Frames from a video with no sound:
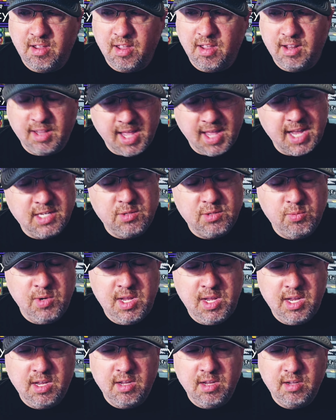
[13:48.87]
And last
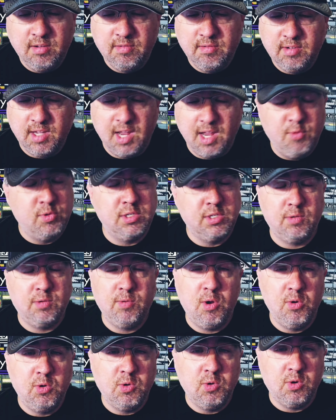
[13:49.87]
week, it was a
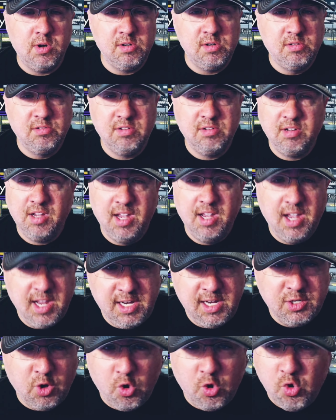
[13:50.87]
road course.
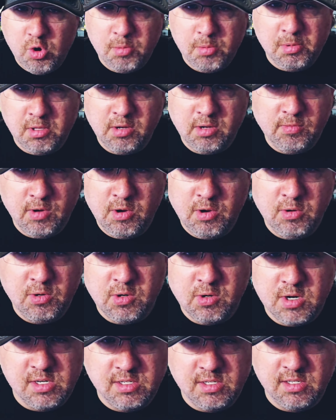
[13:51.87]
He's horrible at road
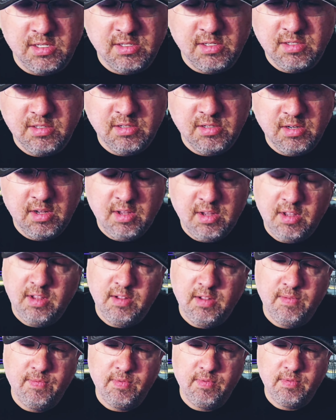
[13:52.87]
courses.
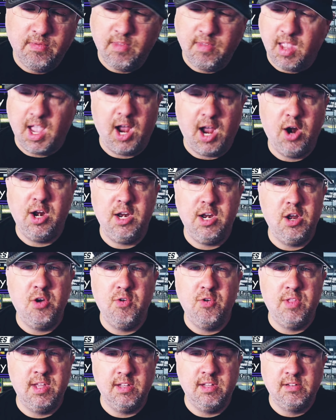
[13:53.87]
I already
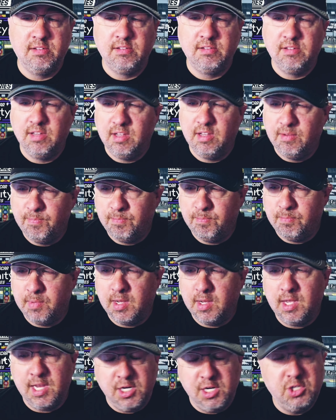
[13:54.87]
know this.
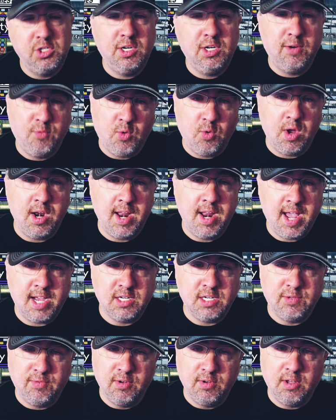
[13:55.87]
But he should have won
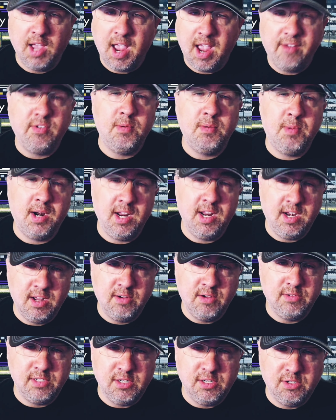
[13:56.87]
Nashville. Everybody
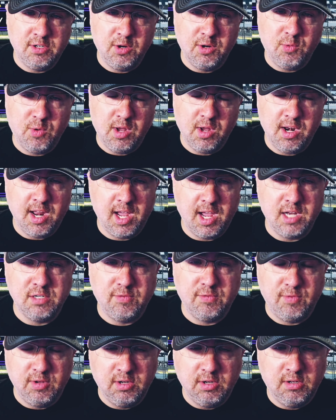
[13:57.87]
knows he should have won
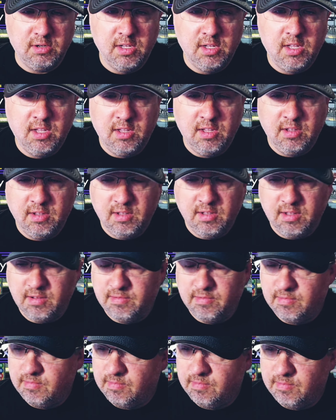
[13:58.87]
Nashville.
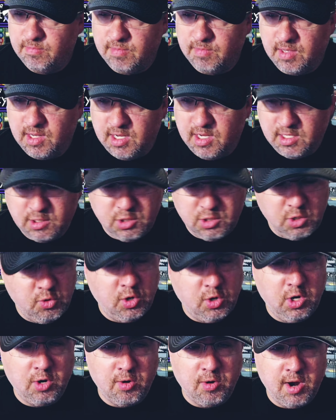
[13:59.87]
He's
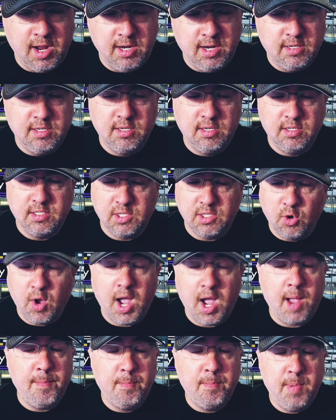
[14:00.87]
doing great. So
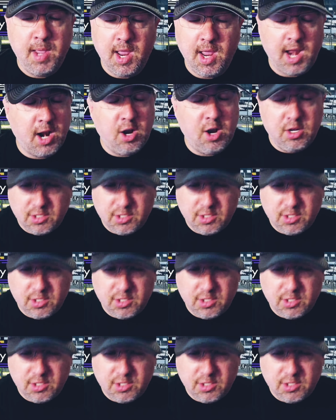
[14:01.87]
and I